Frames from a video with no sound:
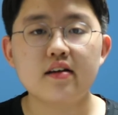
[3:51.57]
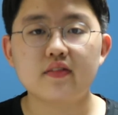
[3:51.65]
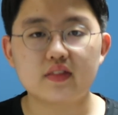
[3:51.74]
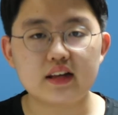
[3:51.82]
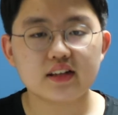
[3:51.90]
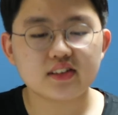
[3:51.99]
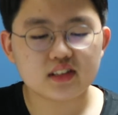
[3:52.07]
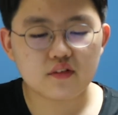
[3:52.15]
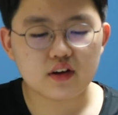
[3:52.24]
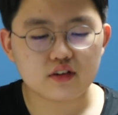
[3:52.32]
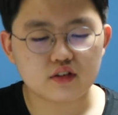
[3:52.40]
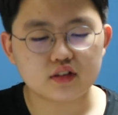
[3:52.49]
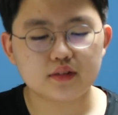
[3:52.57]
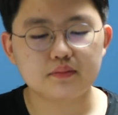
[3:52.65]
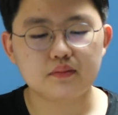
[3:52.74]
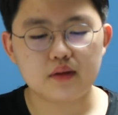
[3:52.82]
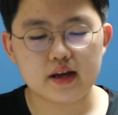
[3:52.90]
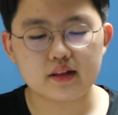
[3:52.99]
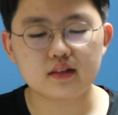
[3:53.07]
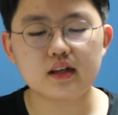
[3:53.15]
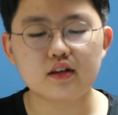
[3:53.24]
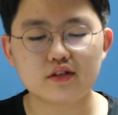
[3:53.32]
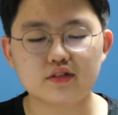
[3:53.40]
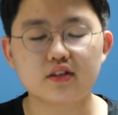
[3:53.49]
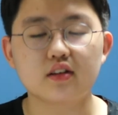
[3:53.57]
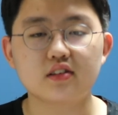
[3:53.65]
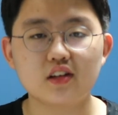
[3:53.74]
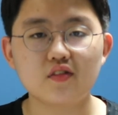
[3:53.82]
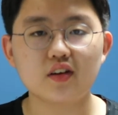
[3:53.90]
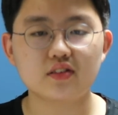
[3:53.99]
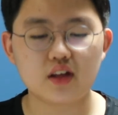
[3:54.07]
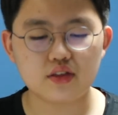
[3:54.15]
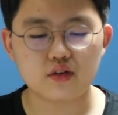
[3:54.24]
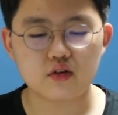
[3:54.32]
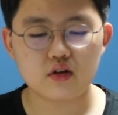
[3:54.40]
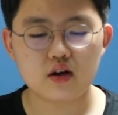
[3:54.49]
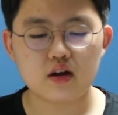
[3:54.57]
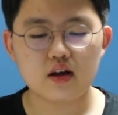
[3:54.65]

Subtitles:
These civic groups mainly used the civic center